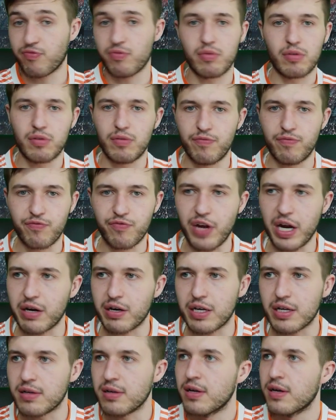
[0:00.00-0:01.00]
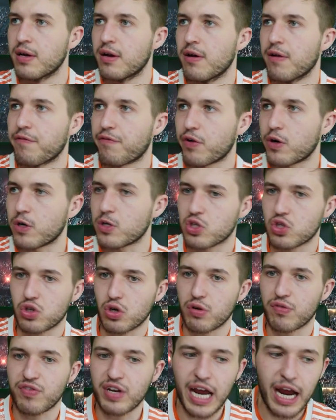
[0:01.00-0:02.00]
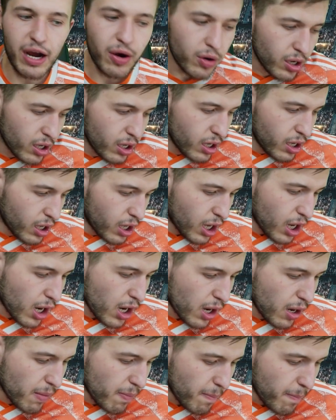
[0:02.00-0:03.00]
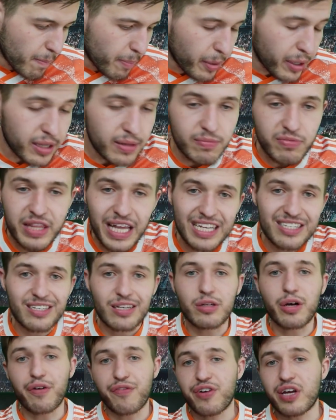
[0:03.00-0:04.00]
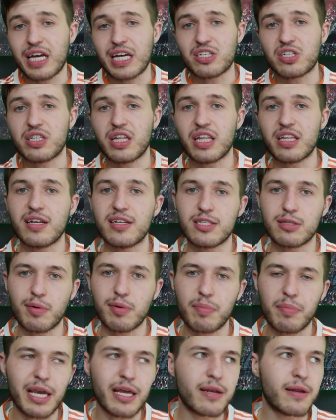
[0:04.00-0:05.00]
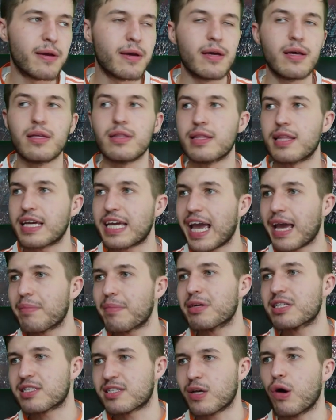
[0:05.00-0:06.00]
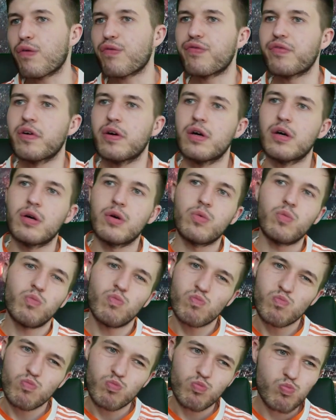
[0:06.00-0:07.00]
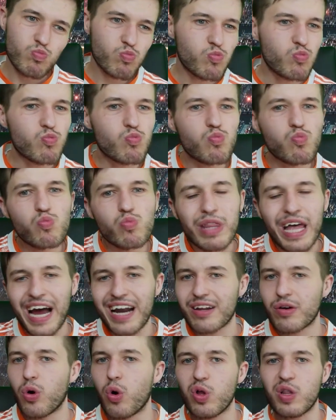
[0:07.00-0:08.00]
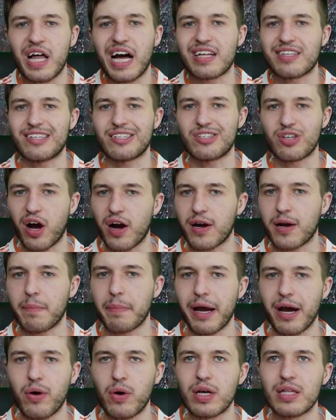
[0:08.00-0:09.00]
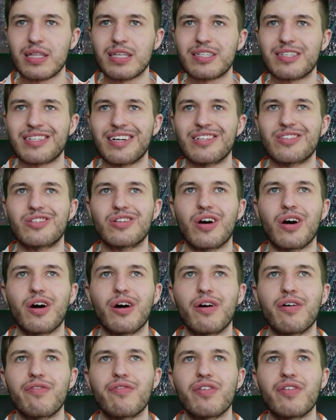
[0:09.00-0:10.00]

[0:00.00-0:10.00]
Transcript: very first served out, but that's clarification that needs to be made. The game itself, not a whole lot to talk about in the sense of